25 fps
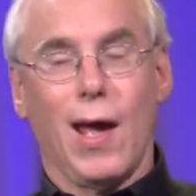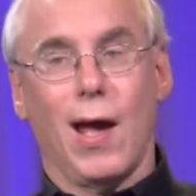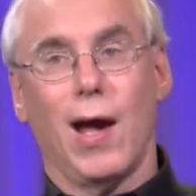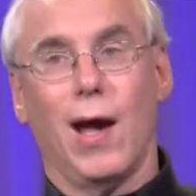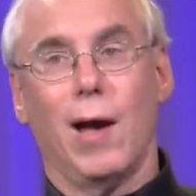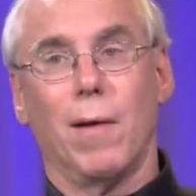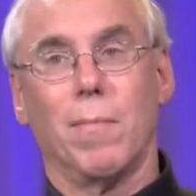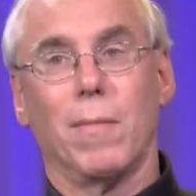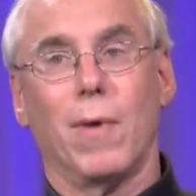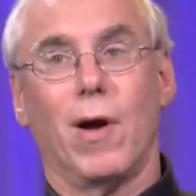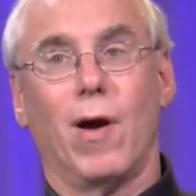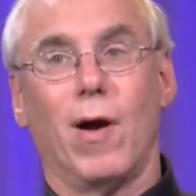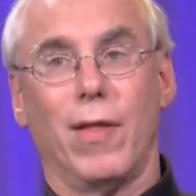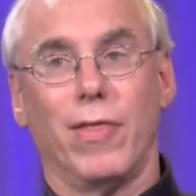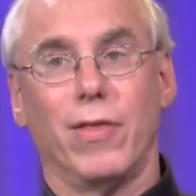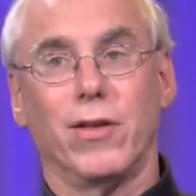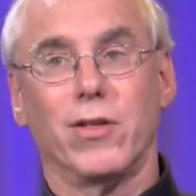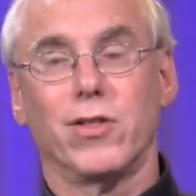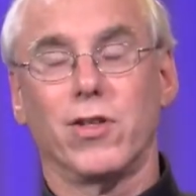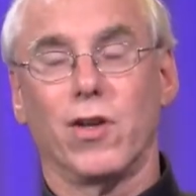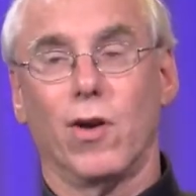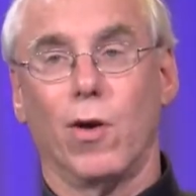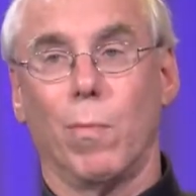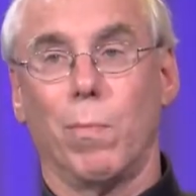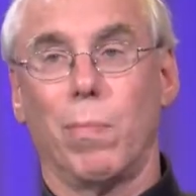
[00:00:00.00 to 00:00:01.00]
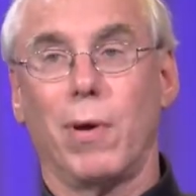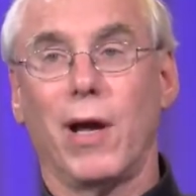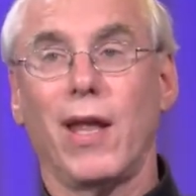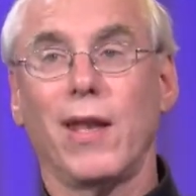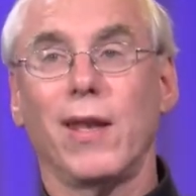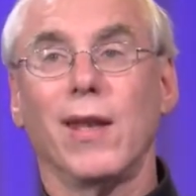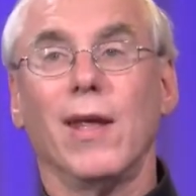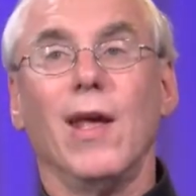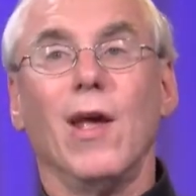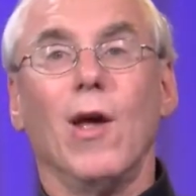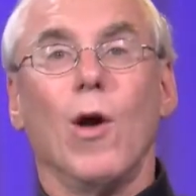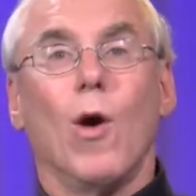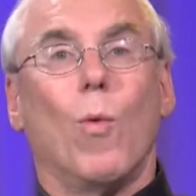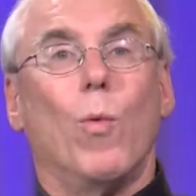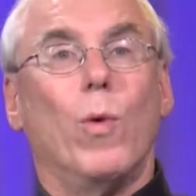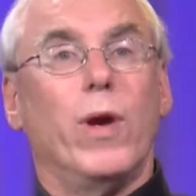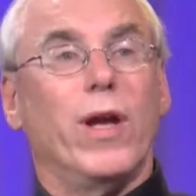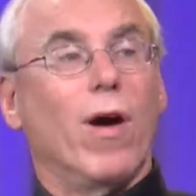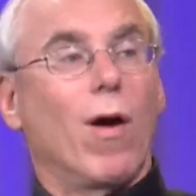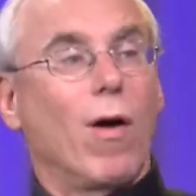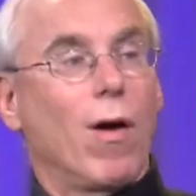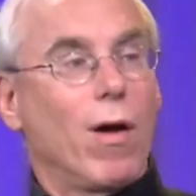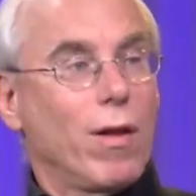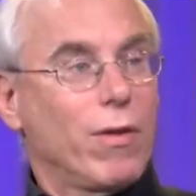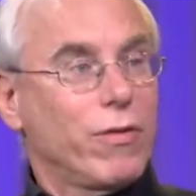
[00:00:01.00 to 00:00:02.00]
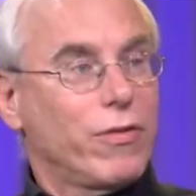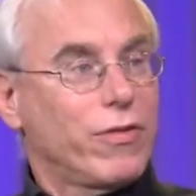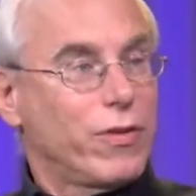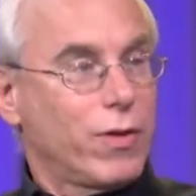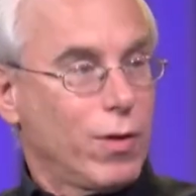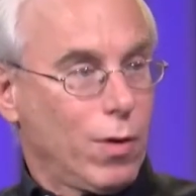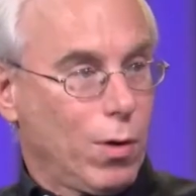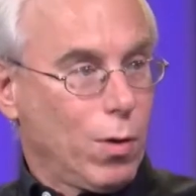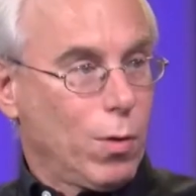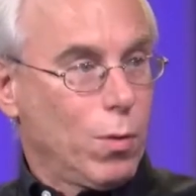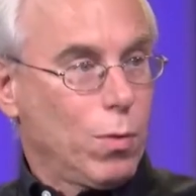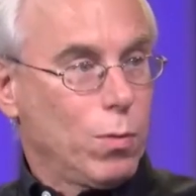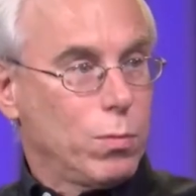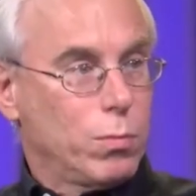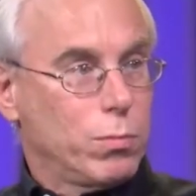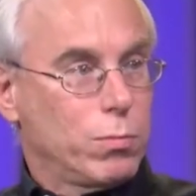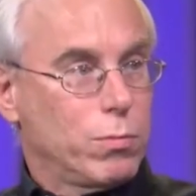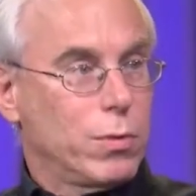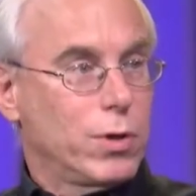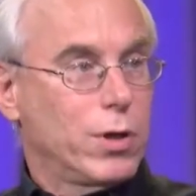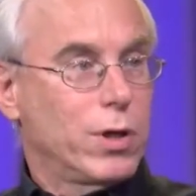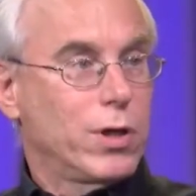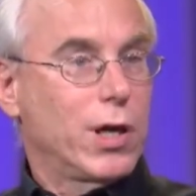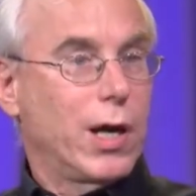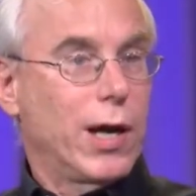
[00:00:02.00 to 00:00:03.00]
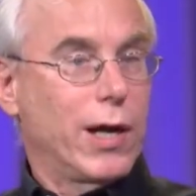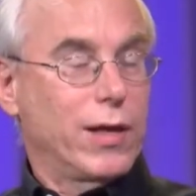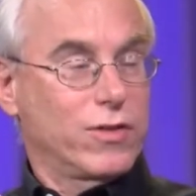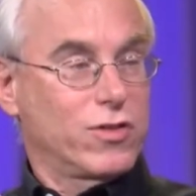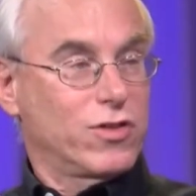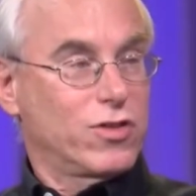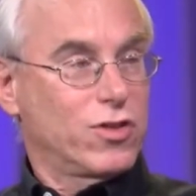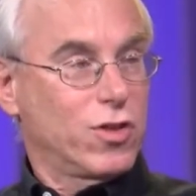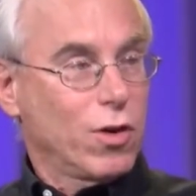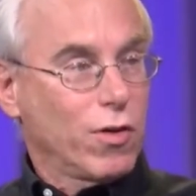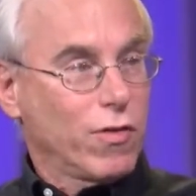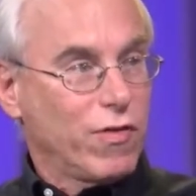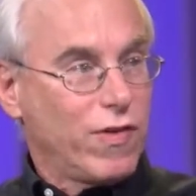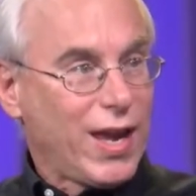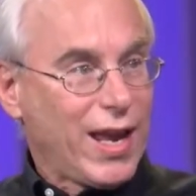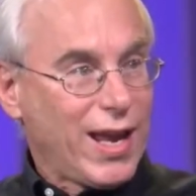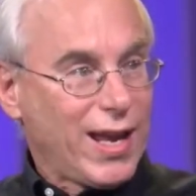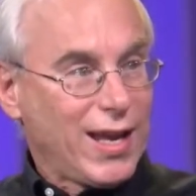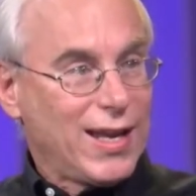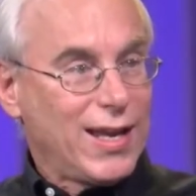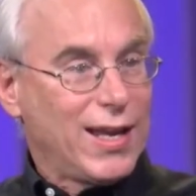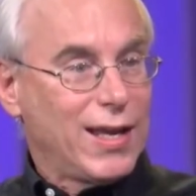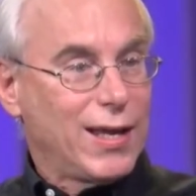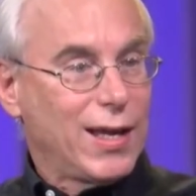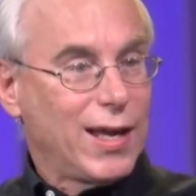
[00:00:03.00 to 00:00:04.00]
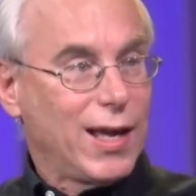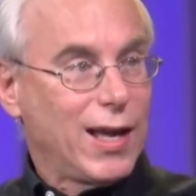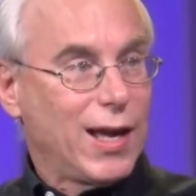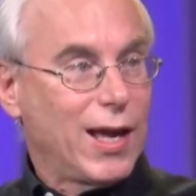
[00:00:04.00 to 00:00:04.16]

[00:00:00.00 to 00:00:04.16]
um, on the show. But we also uh, surveyed